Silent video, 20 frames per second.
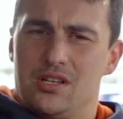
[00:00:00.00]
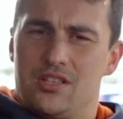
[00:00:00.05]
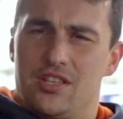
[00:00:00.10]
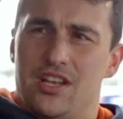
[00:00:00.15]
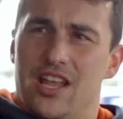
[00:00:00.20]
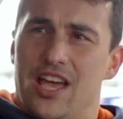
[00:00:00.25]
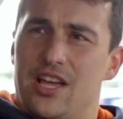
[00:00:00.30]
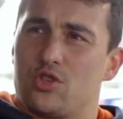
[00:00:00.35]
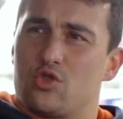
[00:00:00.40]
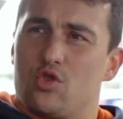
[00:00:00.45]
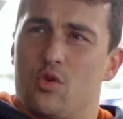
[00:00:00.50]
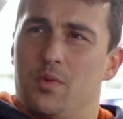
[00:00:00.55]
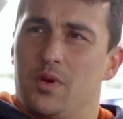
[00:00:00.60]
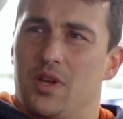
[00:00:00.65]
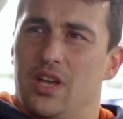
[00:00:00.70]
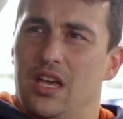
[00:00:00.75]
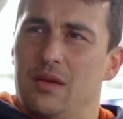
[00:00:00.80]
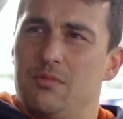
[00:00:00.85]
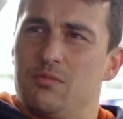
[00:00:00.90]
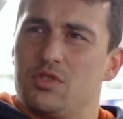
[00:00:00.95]
the next group of
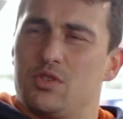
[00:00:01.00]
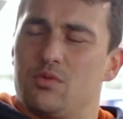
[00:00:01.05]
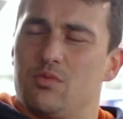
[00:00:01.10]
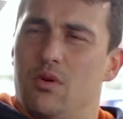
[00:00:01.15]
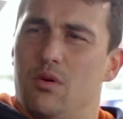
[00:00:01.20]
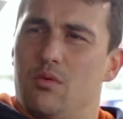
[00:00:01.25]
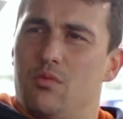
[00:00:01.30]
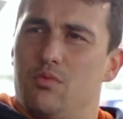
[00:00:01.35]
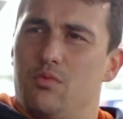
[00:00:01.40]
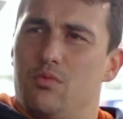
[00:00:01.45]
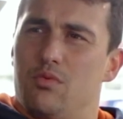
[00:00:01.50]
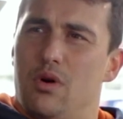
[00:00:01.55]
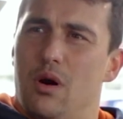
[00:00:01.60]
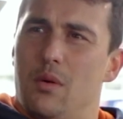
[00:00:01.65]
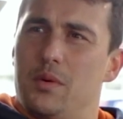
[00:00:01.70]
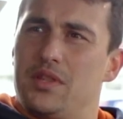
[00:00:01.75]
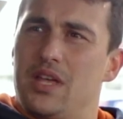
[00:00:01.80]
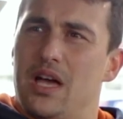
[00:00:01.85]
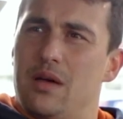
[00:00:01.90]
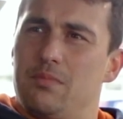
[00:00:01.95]
games, what
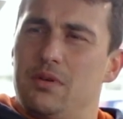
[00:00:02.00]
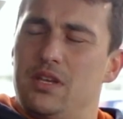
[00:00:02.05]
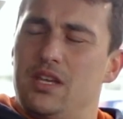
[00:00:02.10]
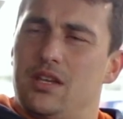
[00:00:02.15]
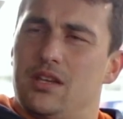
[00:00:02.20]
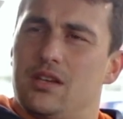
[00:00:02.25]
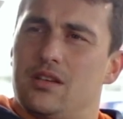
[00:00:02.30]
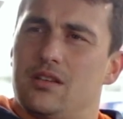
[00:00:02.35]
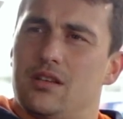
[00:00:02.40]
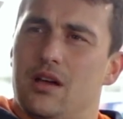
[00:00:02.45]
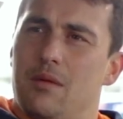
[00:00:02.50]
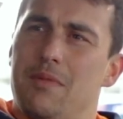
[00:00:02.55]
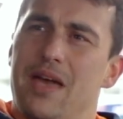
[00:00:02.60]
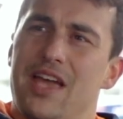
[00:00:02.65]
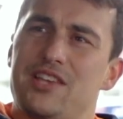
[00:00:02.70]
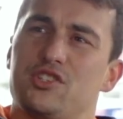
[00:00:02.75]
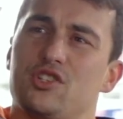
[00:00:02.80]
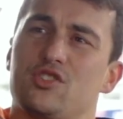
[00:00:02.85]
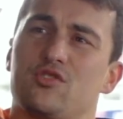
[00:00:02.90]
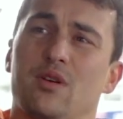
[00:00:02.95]
would that be? A
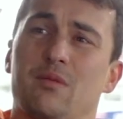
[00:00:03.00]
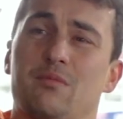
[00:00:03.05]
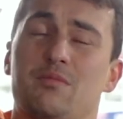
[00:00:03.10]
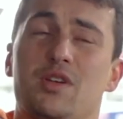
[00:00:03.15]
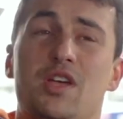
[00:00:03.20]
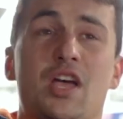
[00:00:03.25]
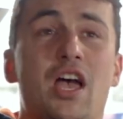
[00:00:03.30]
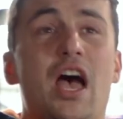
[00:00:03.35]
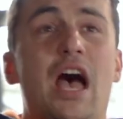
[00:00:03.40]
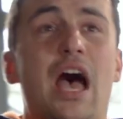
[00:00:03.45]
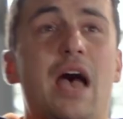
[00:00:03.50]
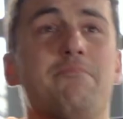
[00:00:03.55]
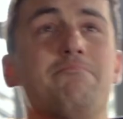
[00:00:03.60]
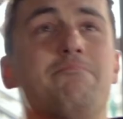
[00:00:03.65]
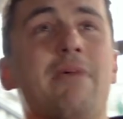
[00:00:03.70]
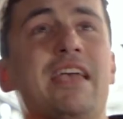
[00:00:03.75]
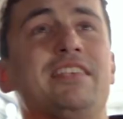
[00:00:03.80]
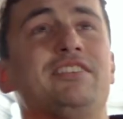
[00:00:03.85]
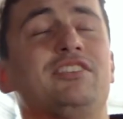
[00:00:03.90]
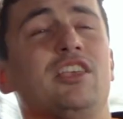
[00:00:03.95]
message to
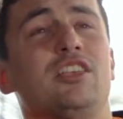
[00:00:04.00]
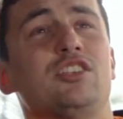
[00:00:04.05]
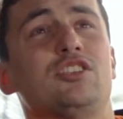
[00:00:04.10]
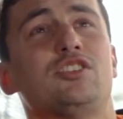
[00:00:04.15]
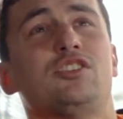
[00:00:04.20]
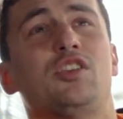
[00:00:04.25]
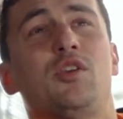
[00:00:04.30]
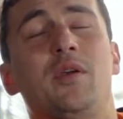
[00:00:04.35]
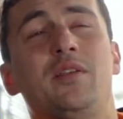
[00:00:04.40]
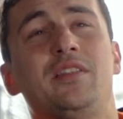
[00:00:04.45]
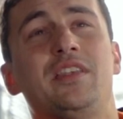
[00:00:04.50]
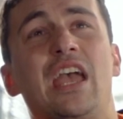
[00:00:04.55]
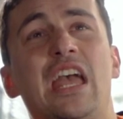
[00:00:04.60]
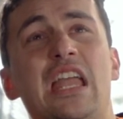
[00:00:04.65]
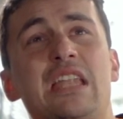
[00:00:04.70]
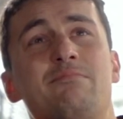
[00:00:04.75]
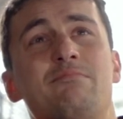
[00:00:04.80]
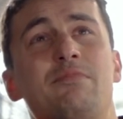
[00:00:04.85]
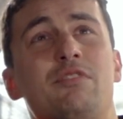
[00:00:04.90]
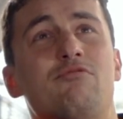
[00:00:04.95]
the
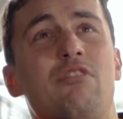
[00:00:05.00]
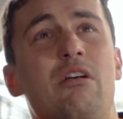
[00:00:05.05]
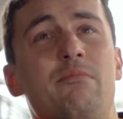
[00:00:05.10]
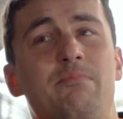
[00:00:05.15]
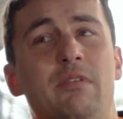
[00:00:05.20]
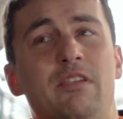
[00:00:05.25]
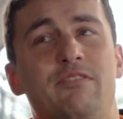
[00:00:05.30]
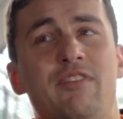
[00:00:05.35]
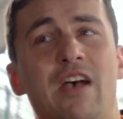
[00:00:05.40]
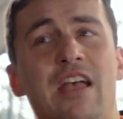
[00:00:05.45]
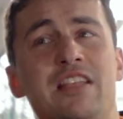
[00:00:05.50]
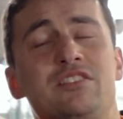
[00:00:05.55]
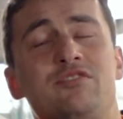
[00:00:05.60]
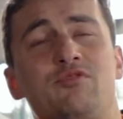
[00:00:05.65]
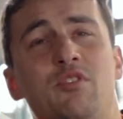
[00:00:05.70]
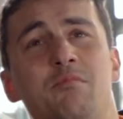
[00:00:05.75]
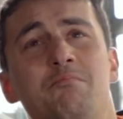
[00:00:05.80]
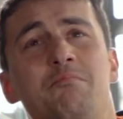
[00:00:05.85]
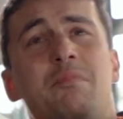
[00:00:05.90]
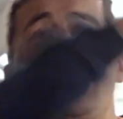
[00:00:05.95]
Edinburgh Rugby fans
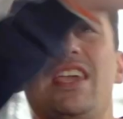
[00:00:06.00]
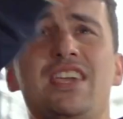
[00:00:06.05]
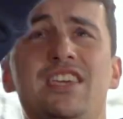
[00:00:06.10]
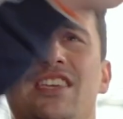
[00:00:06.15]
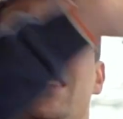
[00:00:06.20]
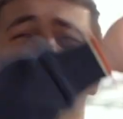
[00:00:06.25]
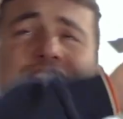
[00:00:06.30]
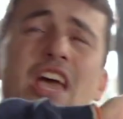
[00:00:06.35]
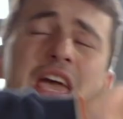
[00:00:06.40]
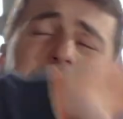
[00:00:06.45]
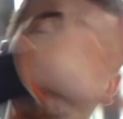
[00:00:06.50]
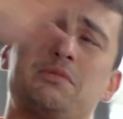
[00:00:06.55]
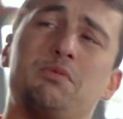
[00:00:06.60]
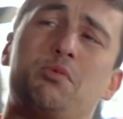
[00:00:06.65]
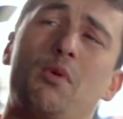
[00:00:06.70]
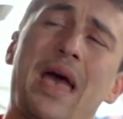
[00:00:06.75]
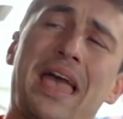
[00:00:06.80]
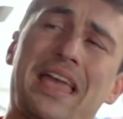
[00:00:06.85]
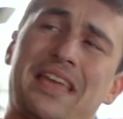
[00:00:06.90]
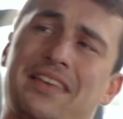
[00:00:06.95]
from me, James
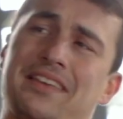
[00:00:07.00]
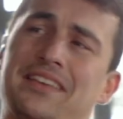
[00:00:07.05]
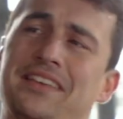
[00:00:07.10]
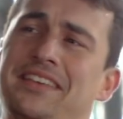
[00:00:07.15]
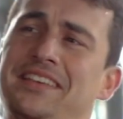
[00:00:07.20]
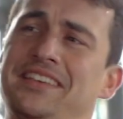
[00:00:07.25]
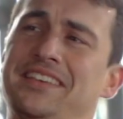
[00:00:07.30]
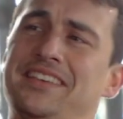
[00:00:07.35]
Wang.